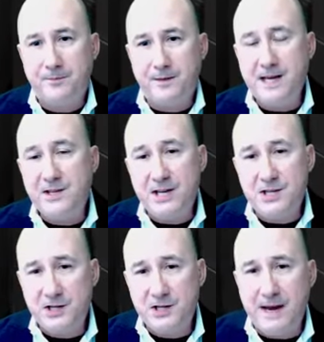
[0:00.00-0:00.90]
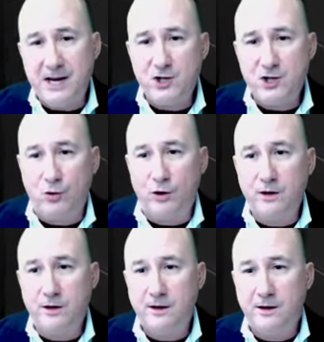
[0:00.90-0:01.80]
He said, just make sure
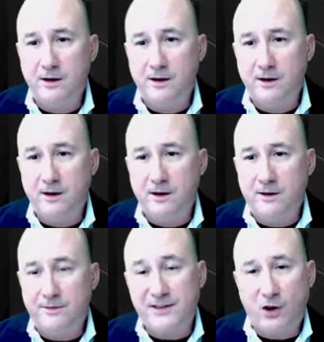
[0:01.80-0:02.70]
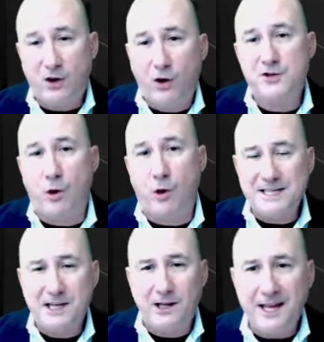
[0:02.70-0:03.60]
that the car's always
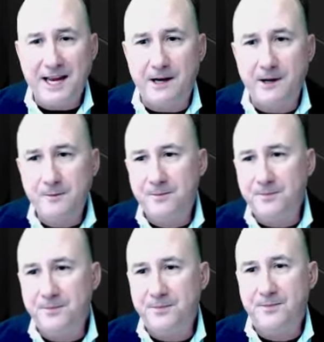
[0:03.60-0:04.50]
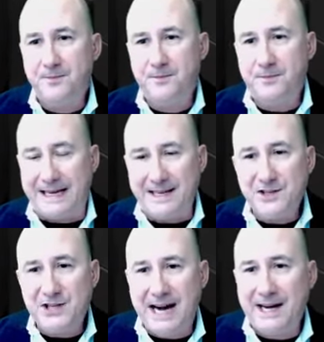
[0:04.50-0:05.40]
clean,
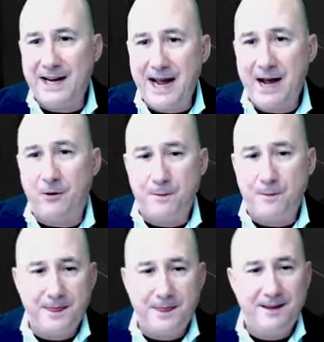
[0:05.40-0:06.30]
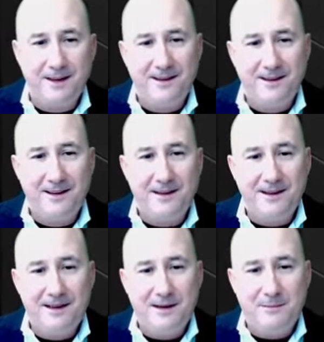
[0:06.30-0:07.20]
inside and out.
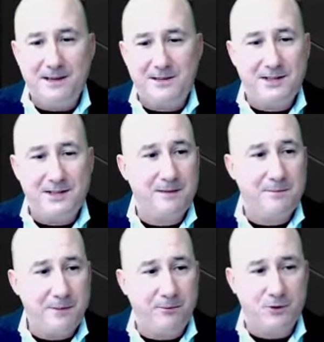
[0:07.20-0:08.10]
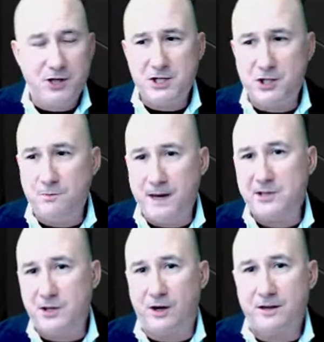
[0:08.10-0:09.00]
because he said people judge you based
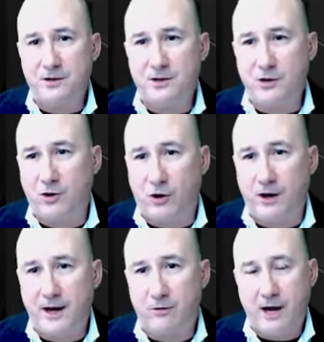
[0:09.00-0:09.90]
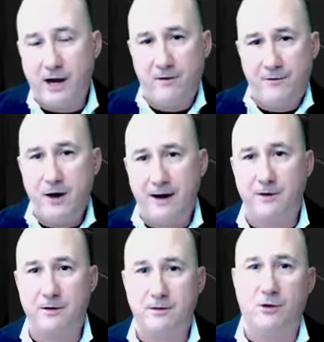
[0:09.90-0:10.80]
on your car. They don't care if you have a
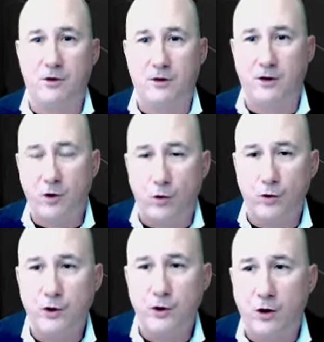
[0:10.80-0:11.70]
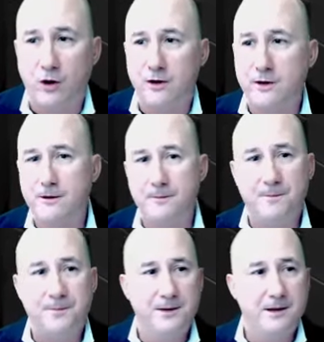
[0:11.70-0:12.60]
older car
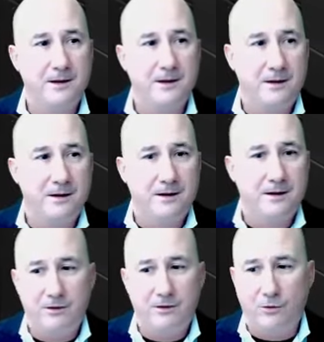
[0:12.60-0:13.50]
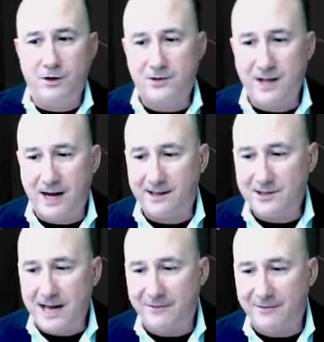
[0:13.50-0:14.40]
where doesn't
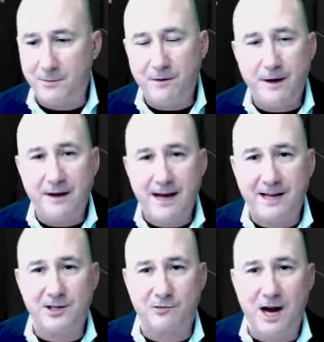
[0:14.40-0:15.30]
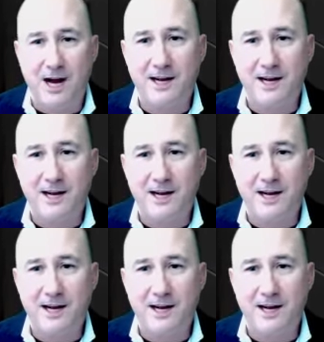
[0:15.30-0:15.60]
have to be a fantastic ride,